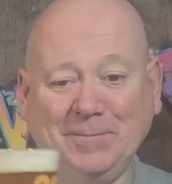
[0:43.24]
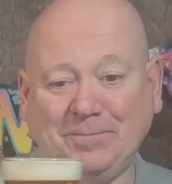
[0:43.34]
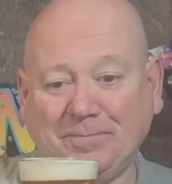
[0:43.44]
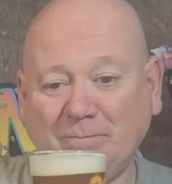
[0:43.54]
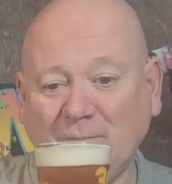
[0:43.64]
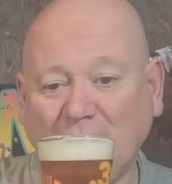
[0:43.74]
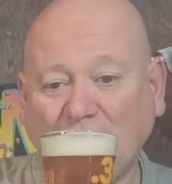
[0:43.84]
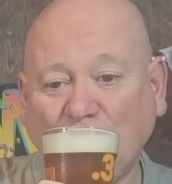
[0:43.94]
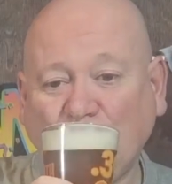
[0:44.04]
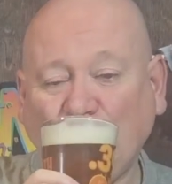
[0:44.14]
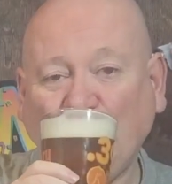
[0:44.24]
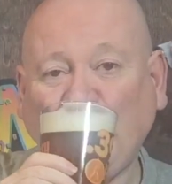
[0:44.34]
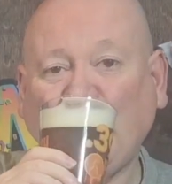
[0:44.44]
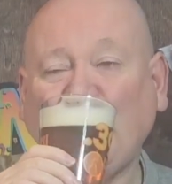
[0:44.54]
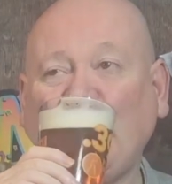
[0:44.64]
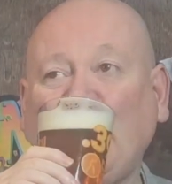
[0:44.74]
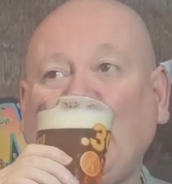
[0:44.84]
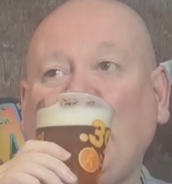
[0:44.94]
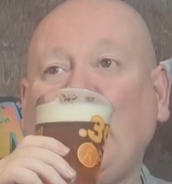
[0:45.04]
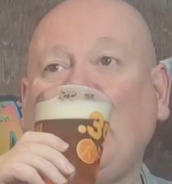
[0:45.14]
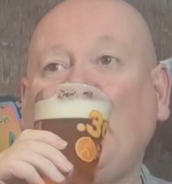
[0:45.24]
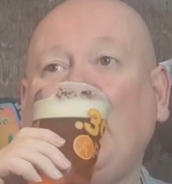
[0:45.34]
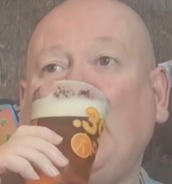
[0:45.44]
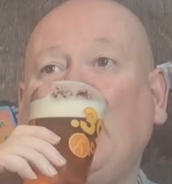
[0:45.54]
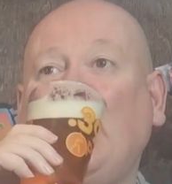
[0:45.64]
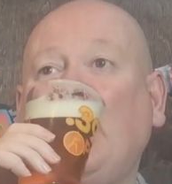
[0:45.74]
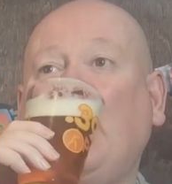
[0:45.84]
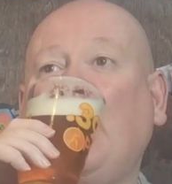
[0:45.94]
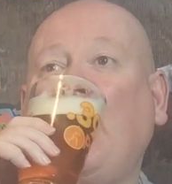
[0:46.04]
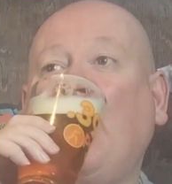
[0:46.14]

[no speech]